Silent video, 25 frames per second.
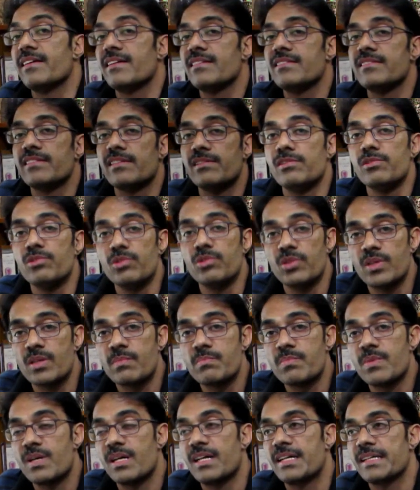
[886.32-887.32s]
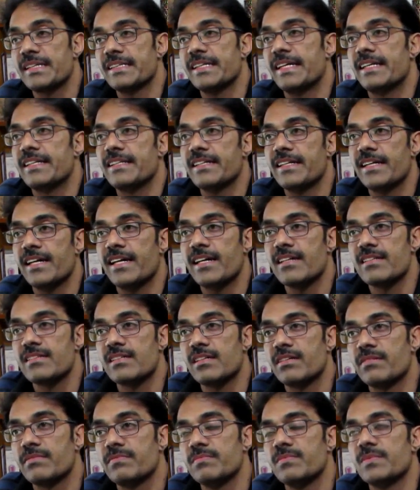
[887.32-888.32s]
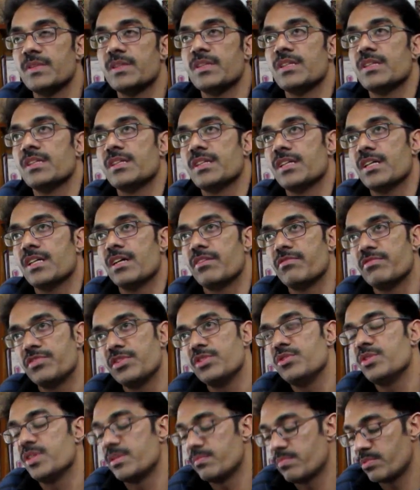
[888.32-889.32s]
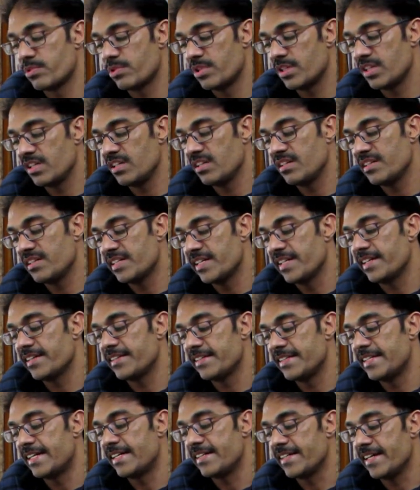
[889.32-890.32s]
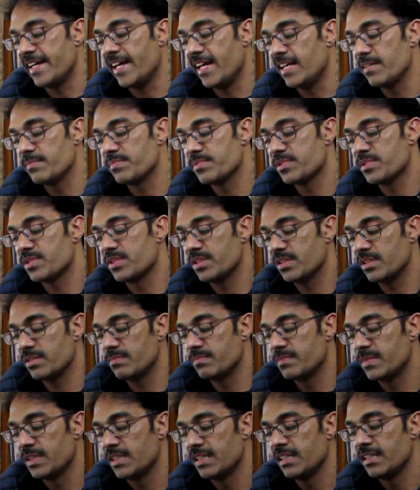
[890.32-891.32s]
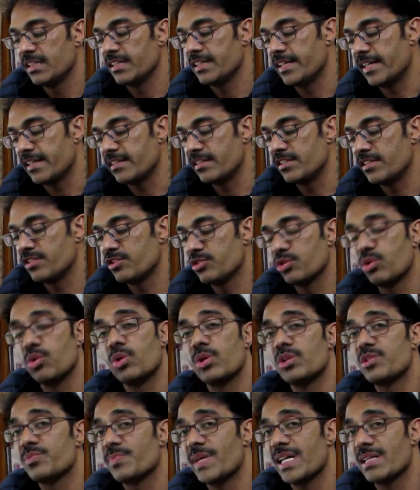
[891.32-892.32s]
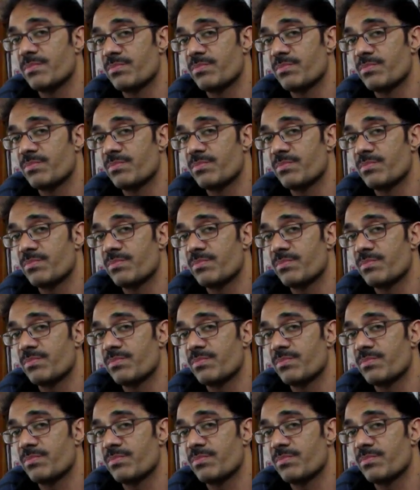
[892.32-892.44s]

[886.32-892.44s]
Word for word: is a lower part that has a, a fusion protein that, that helps uh, and this whole spike